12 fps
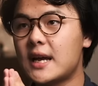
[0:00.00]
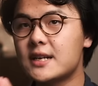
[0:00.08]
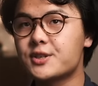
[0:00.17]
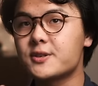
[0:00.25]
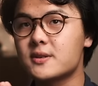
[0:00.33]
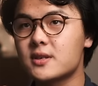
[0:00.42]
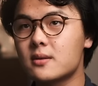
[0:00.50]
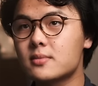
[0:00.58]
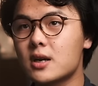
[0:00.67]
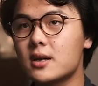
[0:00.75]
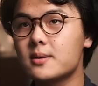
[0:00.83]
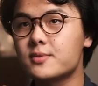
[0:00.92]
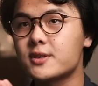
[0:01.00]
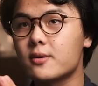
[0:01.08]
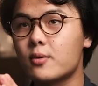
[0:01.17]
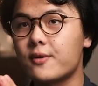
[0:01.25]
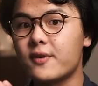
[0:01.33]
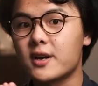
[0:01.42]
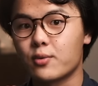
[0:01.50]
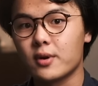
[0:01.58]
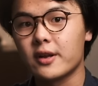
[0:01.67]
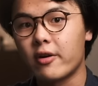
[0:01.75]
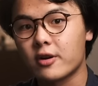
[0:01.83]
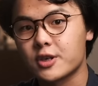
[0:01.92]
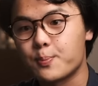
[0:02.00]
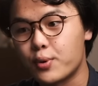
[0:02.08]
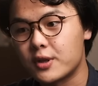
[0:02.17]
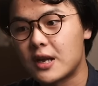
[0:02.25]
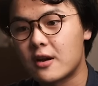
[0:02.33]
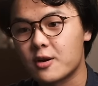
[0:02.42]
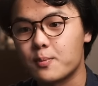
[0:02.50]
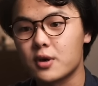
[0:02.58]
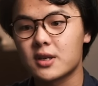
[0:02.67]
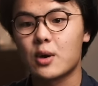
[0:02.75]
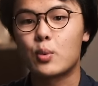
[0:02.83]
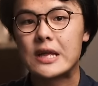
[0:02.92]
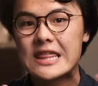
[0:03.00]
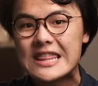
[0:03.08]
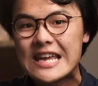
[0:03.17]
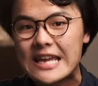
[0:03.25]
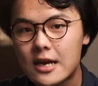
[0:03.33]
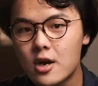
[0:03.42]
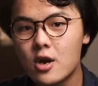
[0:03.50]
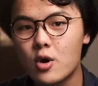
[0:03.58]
Hence, sometimes we find it really hard to put down a book that we think